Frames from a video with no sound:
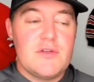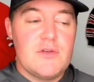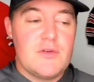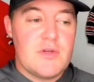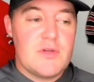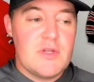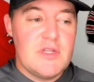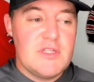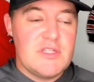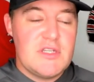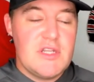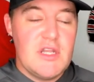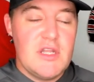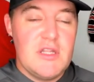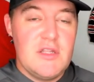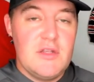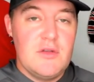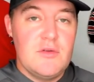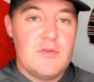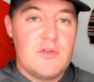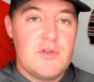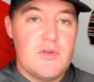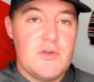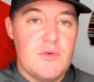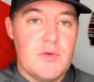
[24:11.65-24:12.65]
to
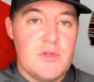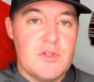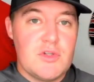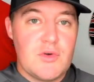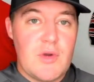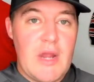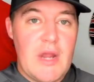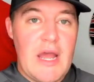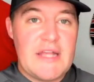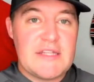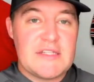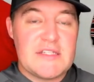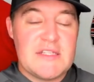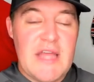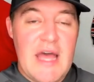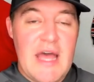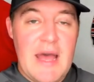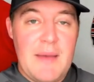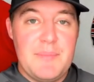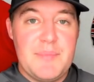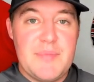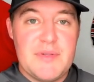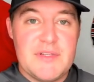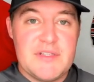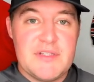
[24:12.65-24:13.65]
continue to address
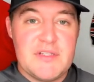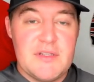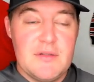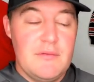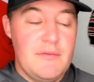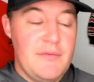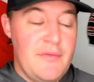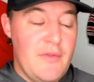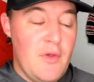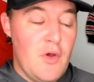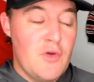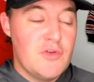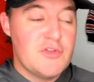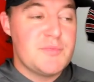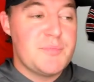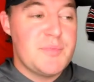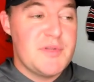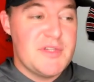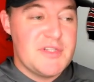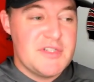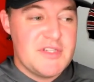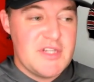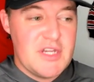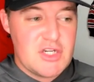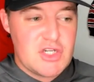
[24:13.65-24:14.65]
that those
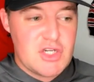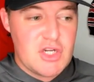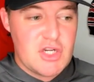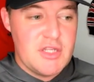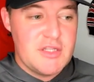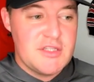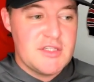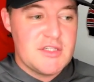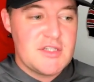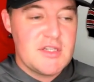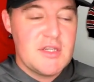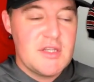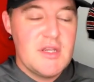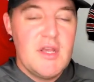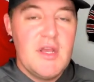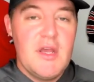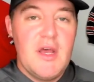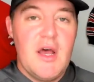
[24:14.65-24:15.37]
positions